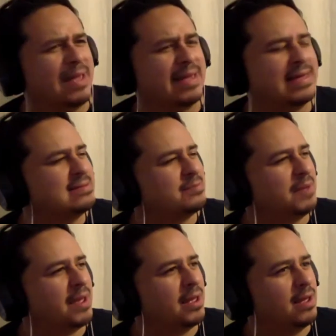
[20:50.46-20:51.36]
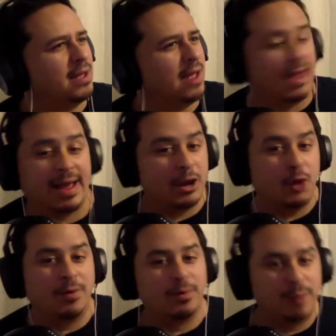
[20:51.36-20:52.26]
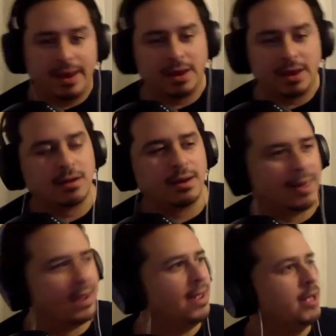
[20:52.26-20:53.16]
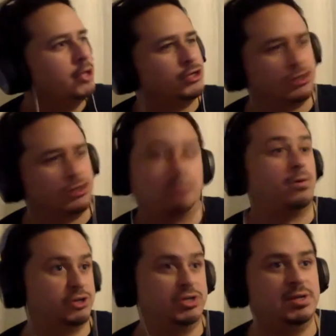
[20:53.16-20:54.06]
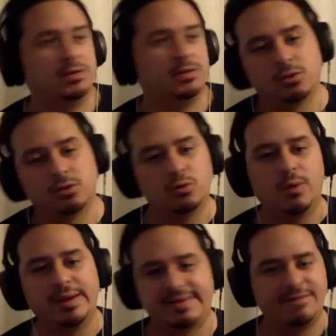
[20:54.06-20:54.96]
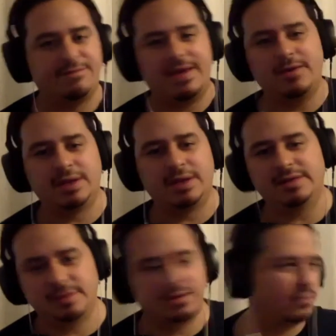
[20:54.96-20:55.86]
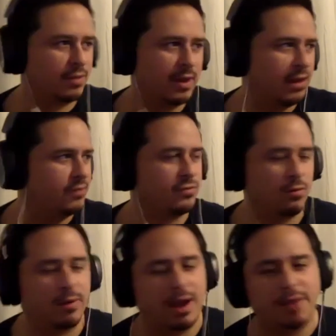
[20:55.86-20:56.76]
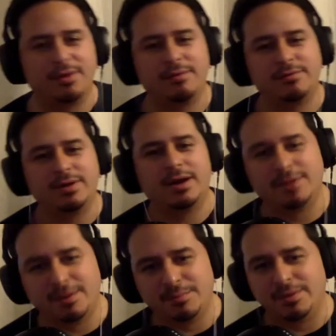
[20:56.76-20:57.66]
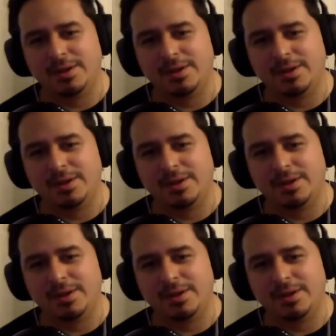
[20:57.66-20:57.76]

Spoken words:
Kismet, and like I don't know what it was. I go and I'm like, well, shit, another cool way to say fate or destiny. So then I'll just throw it out there every now and then. But